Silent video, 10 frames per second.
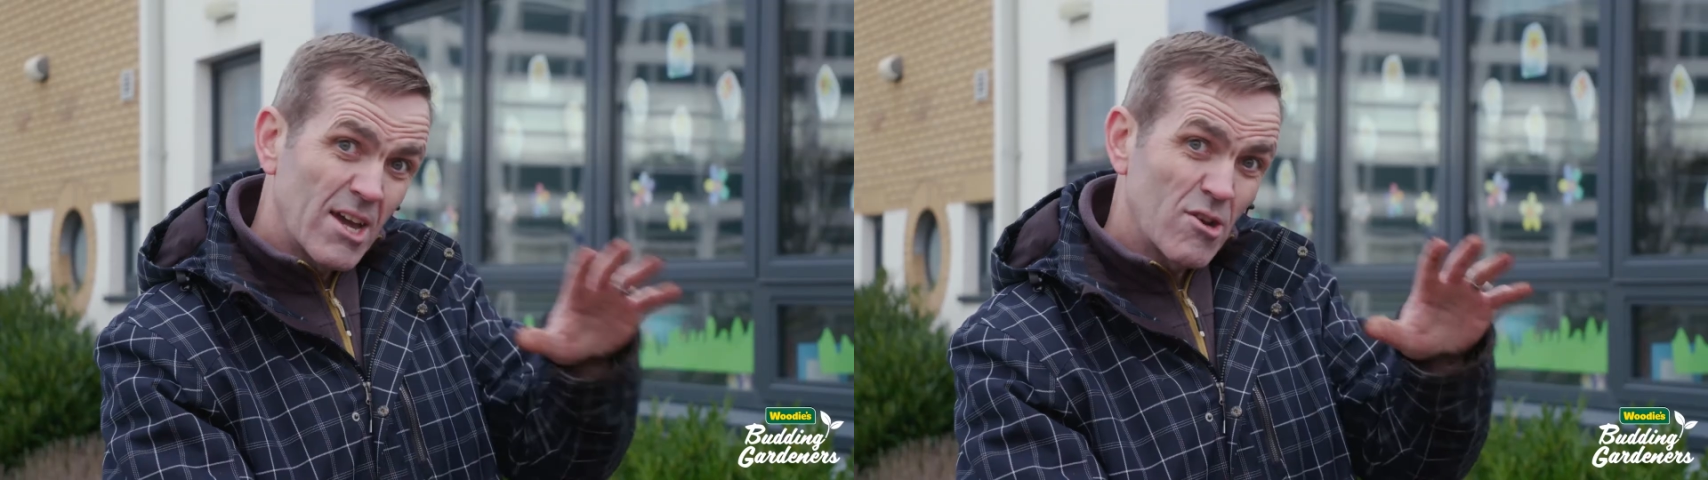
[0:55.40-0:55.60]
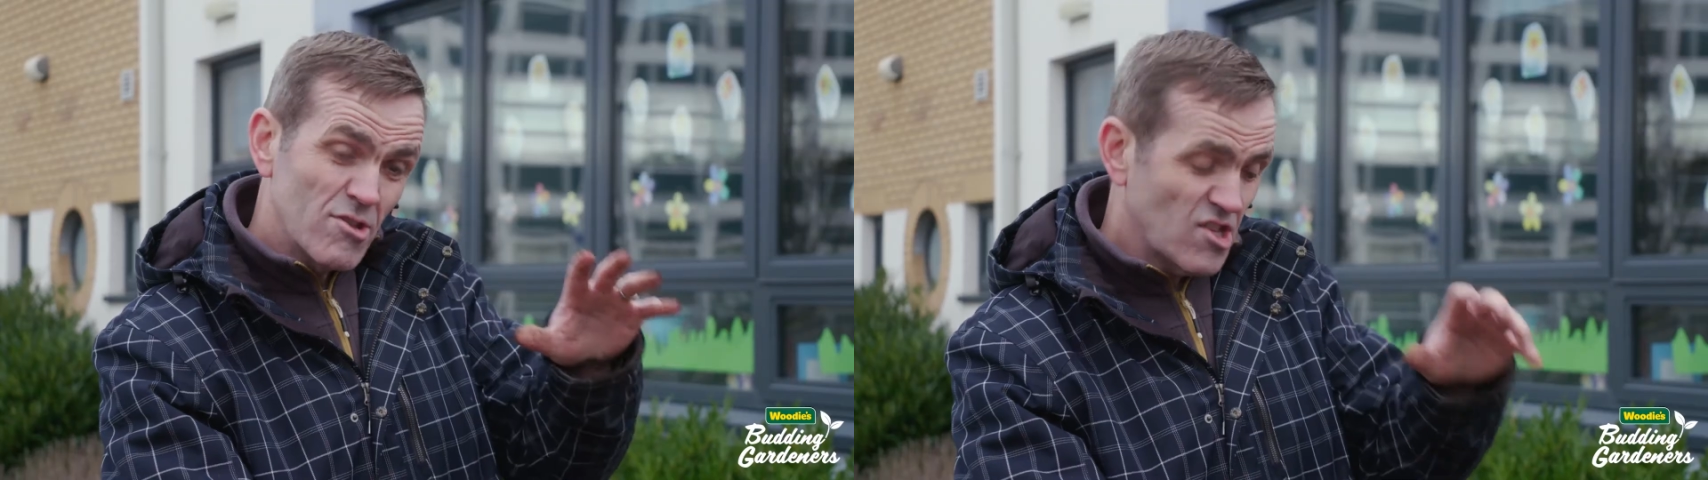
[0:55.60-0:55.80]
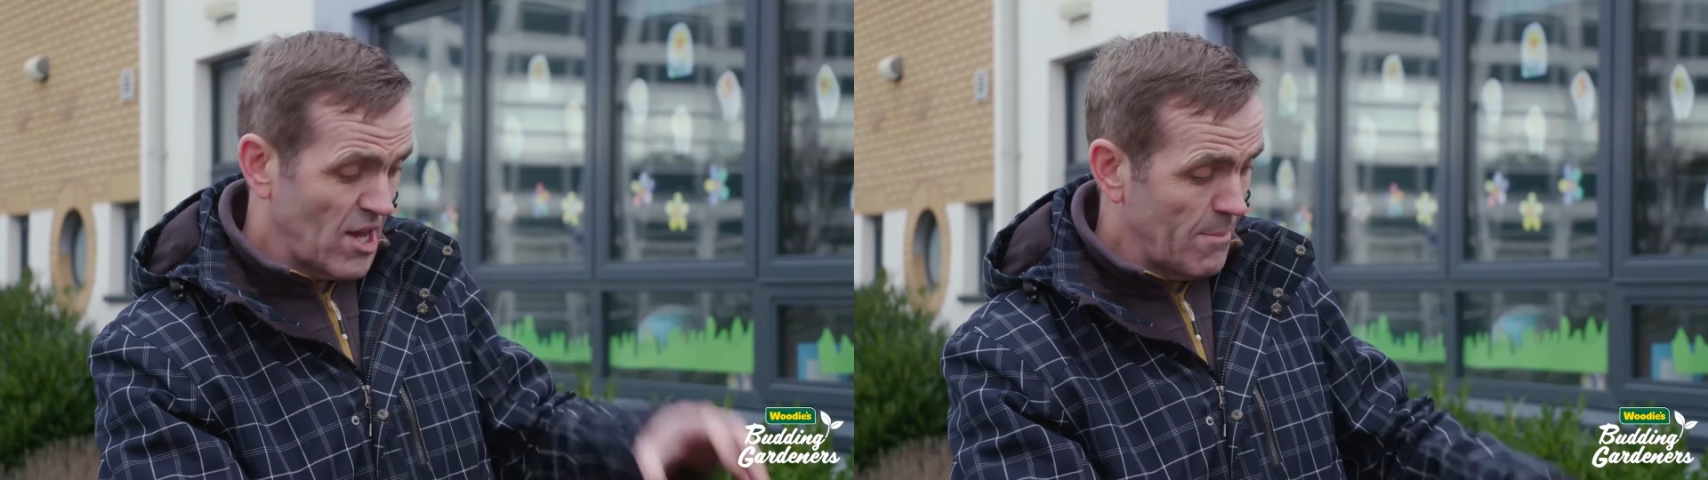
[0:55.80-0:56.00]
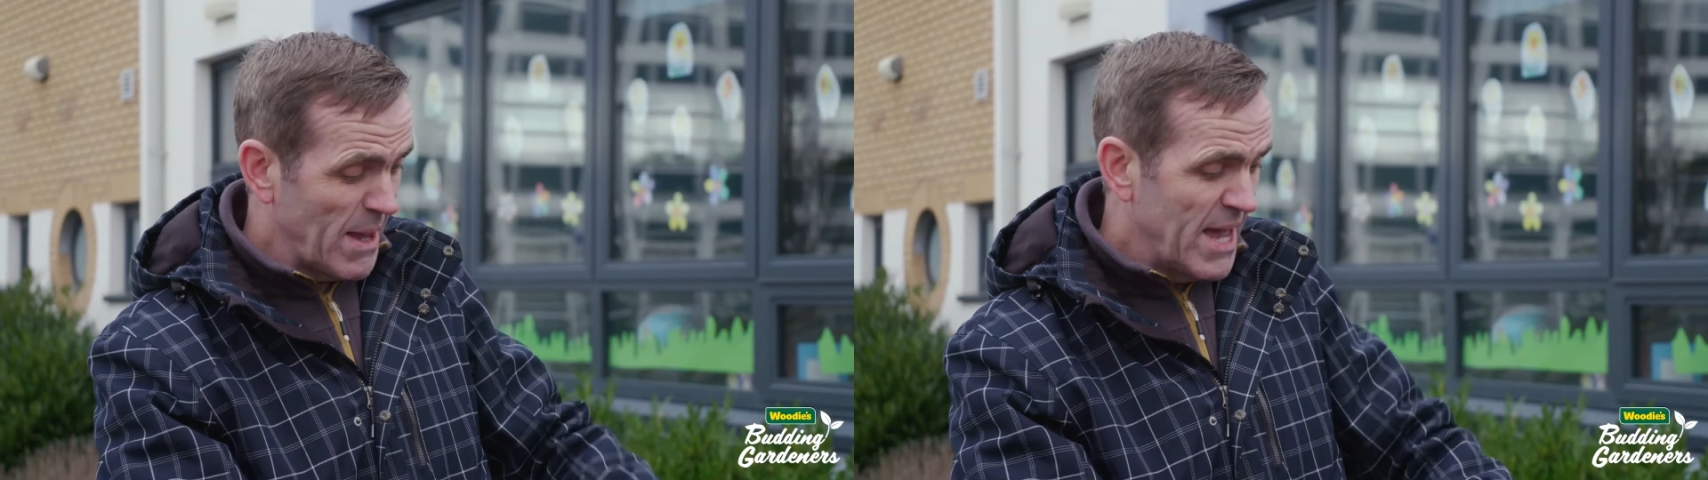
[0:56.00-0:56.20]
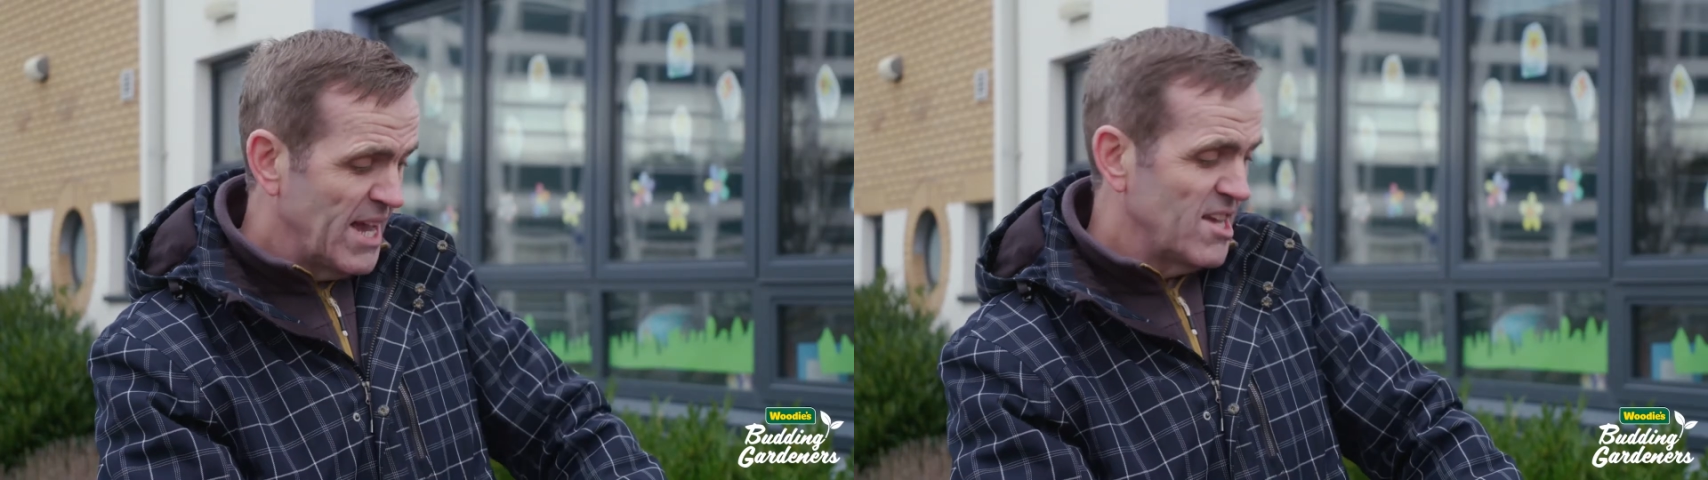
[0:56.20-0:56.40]
A good tip
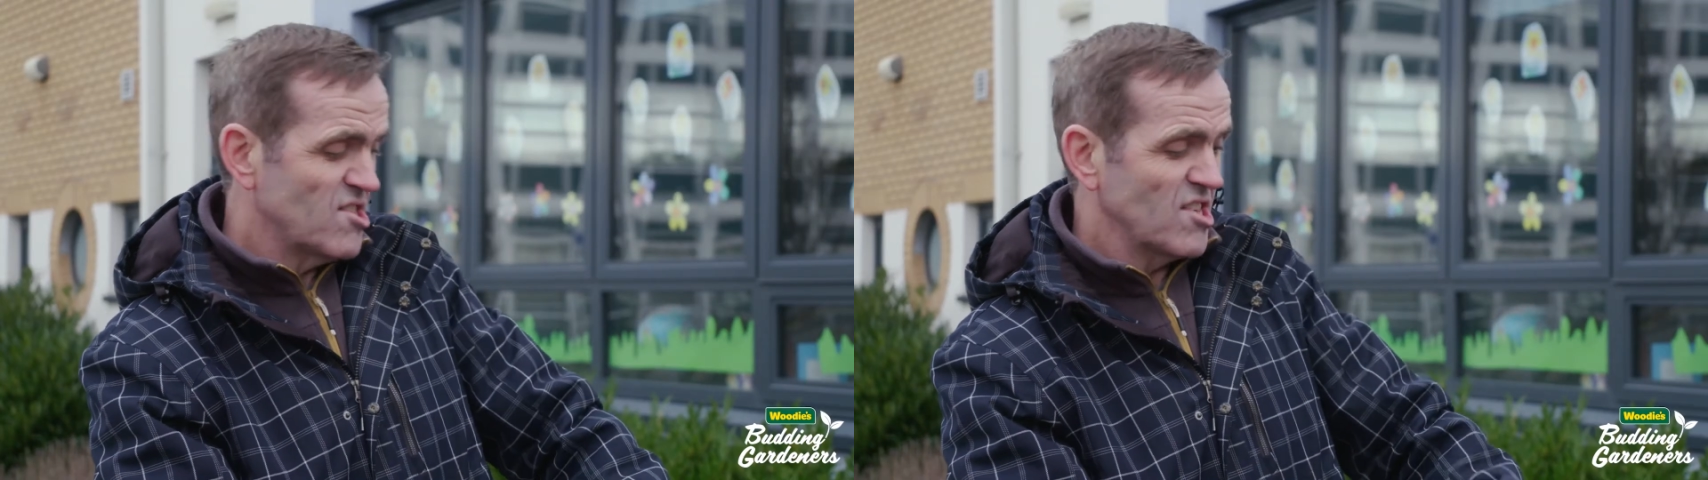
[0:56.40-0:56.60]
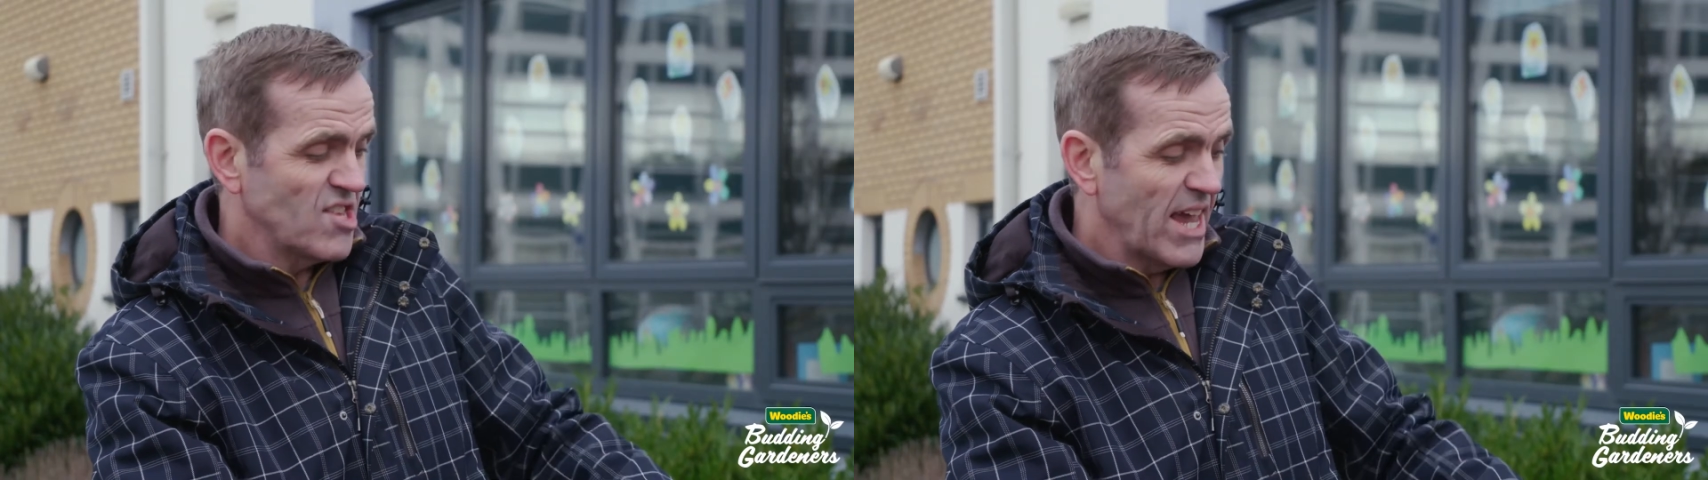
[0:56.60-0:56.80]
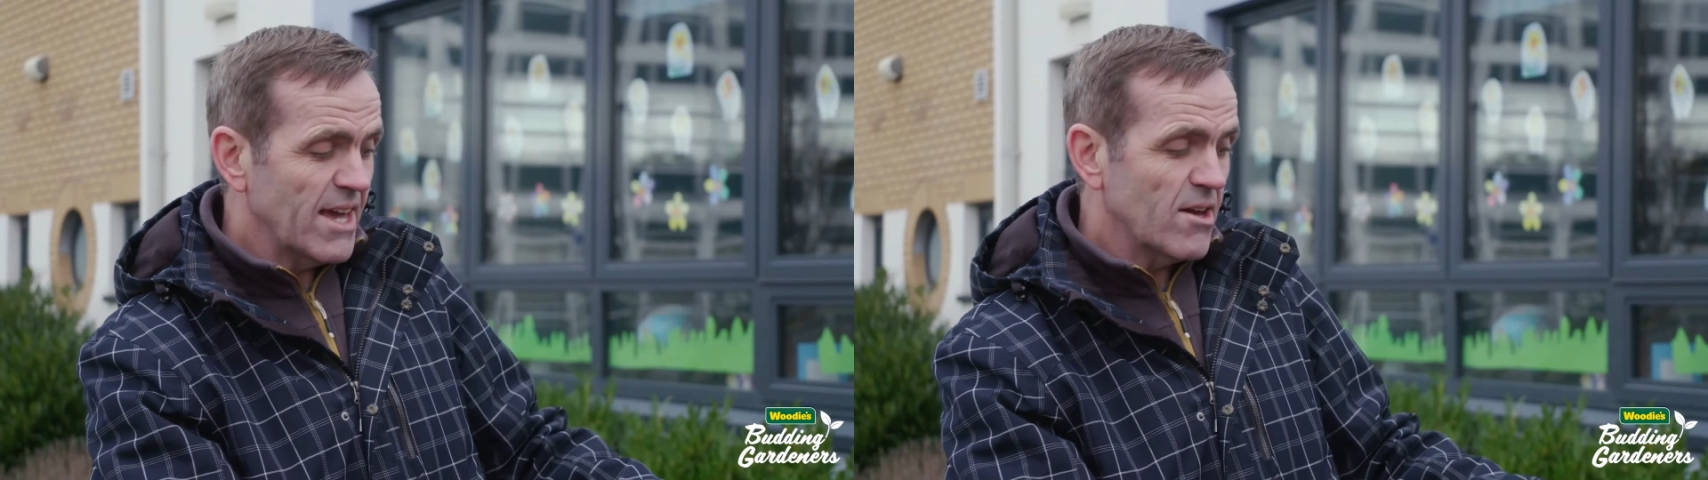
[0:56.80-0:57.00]
is to take